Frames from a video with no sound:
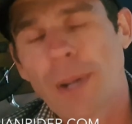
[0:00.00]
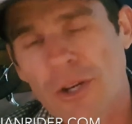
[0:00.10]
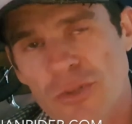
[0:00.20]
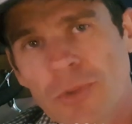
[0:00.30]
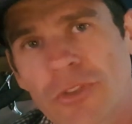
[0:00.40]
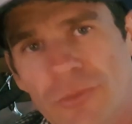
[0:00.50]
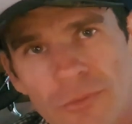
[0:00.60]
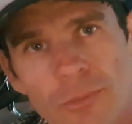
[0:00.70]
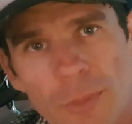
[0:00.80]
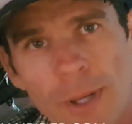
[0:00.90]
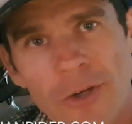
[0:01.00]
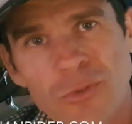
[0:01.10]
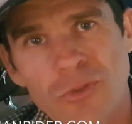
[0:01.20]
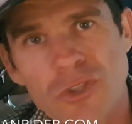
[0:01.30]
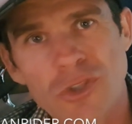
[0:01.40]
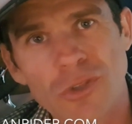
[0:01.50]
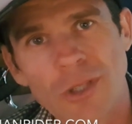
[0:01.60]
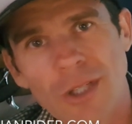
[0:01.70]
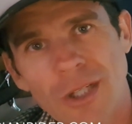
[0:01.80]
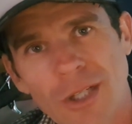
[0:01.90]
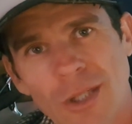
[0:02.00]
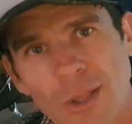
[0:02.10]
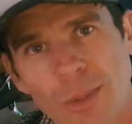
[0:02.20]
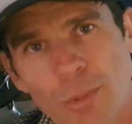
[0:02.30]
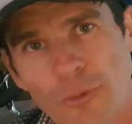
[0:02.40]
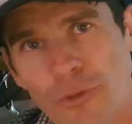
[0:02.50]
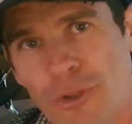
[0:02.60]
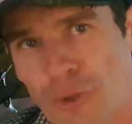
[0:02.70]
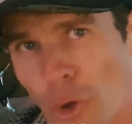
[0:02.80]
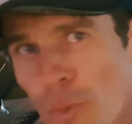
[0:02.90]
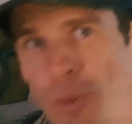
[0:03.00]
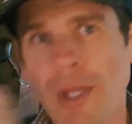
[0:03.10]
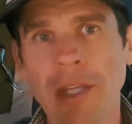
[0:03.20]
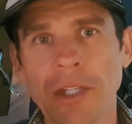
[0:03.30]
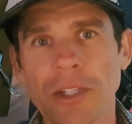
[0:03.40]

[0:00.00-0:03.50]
Punishments where punishments due, but for doping,